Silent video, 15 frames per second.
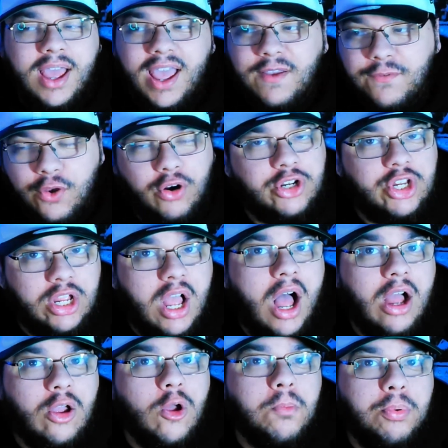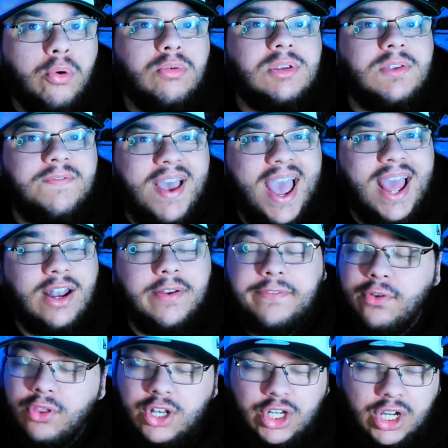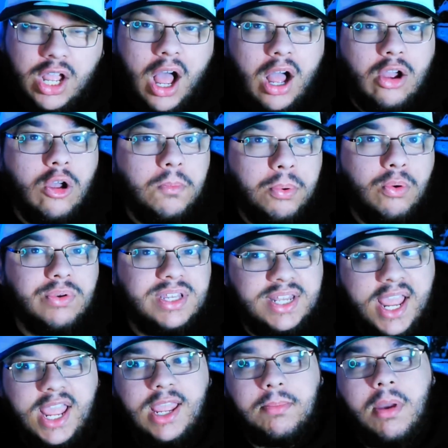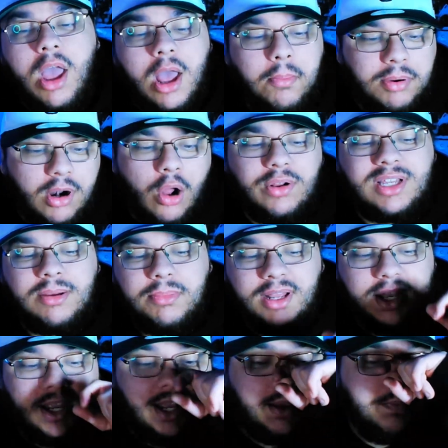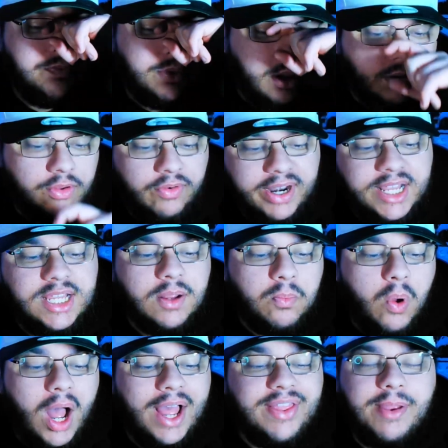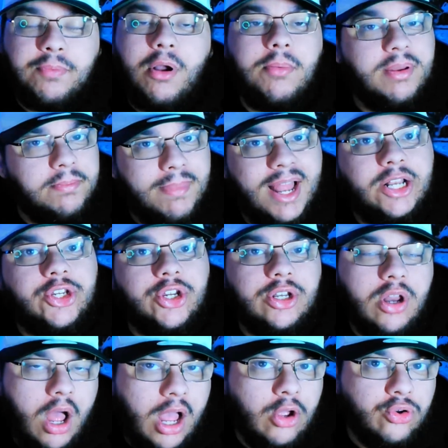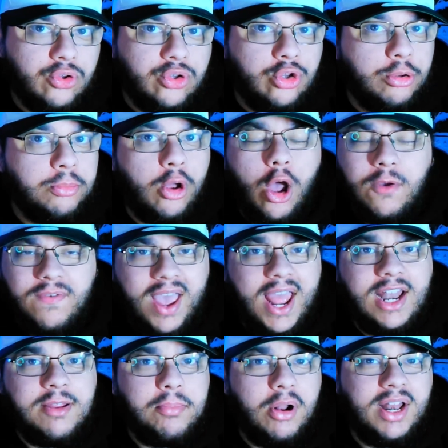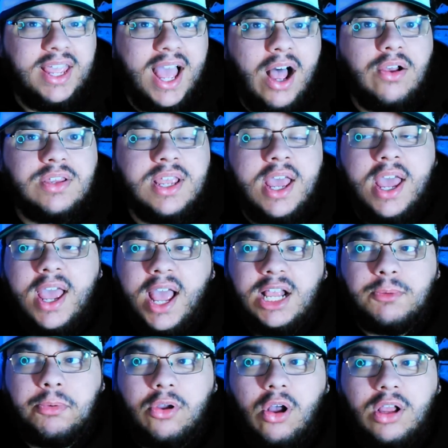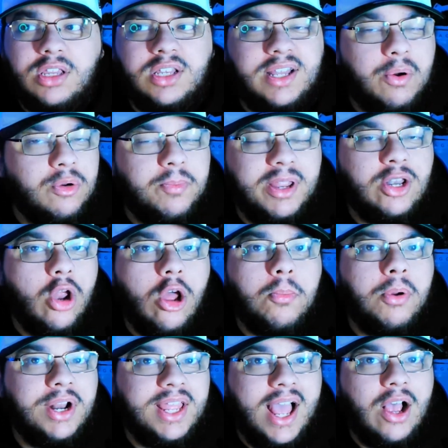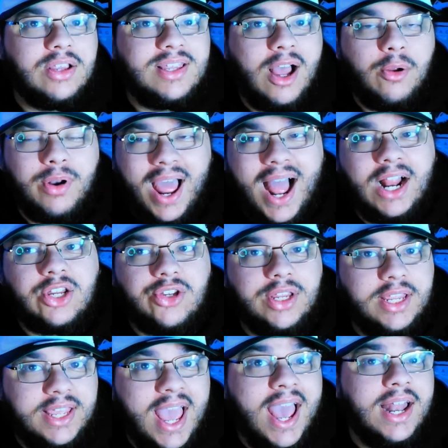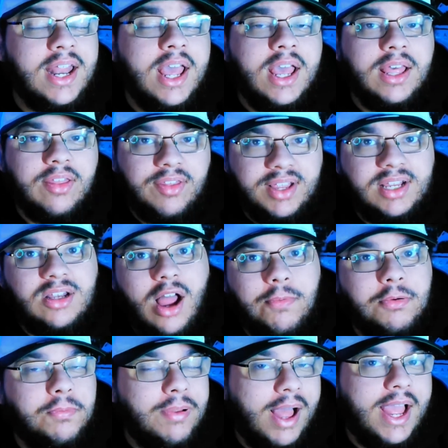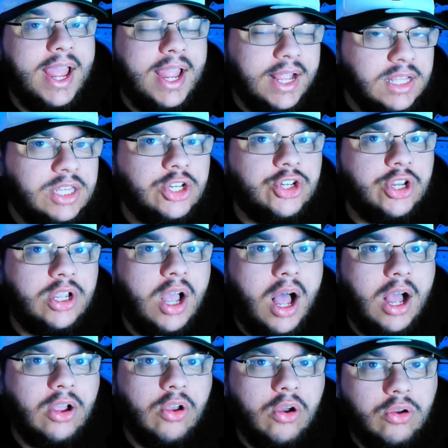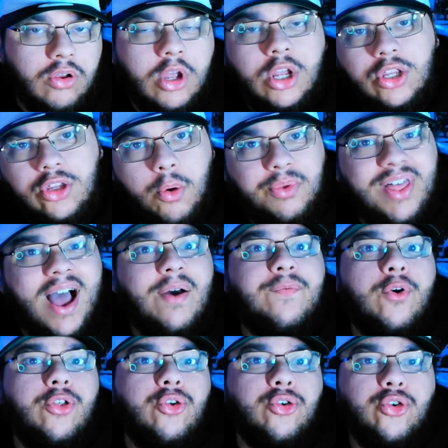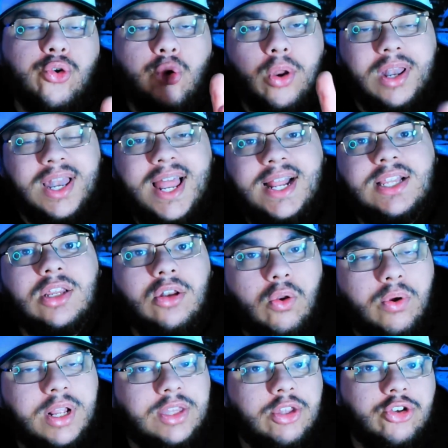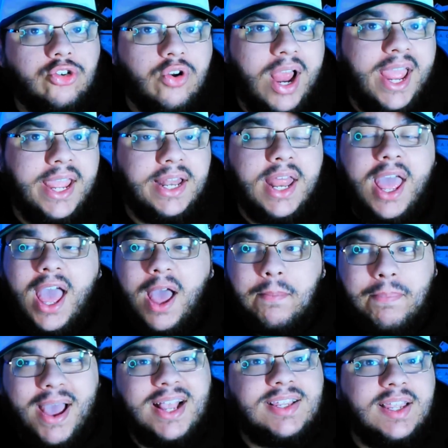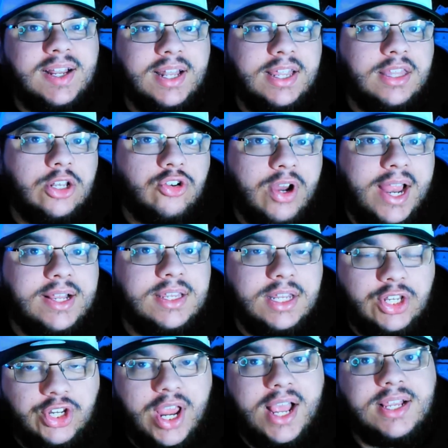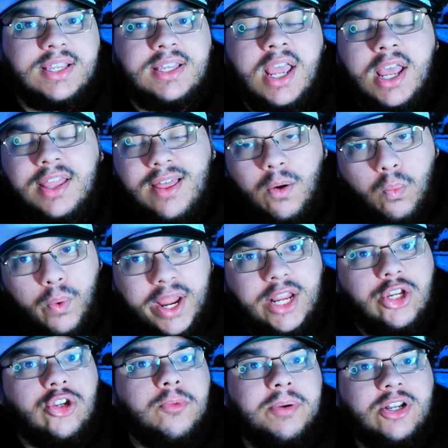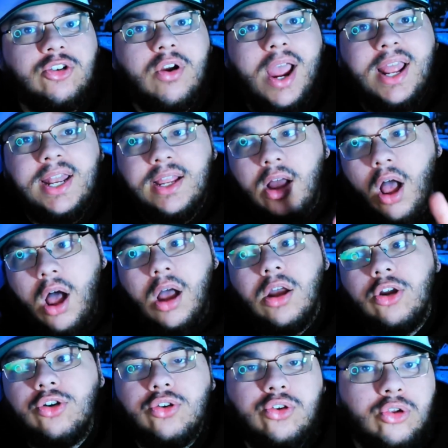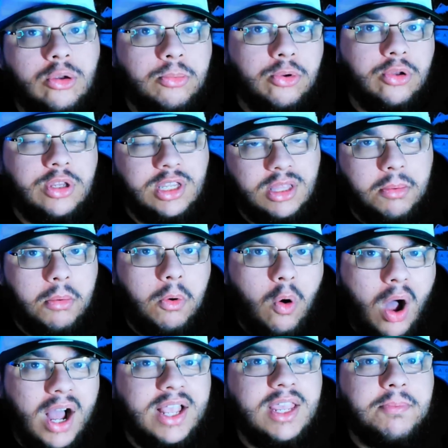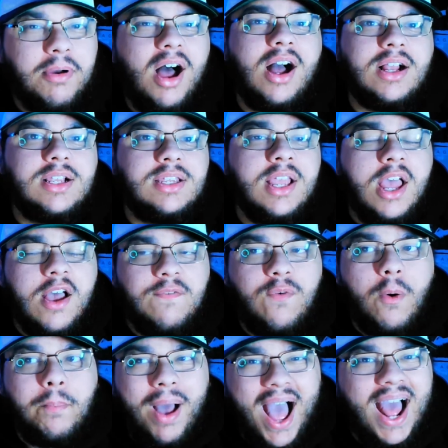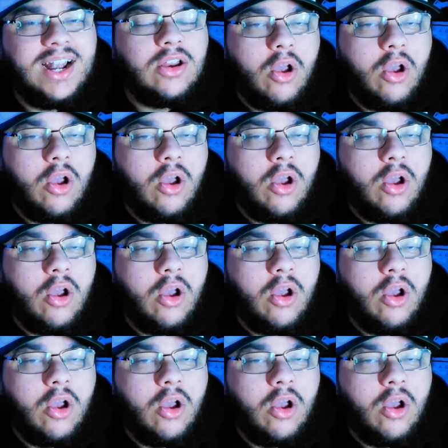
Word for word: If you're a Chicago Bulls fan, if you're the Chicago Bulls team. But ultimately, the reason why they probably mentioned Ayo Dosunmu over anybody else is because there would be nobody else that would actually get this type of player into Chicago. So without further ado, let's look at the trade. And basically, the trade suggests that we should be trading Ayo Dosunmu to the Milwaukee Bucks for Pat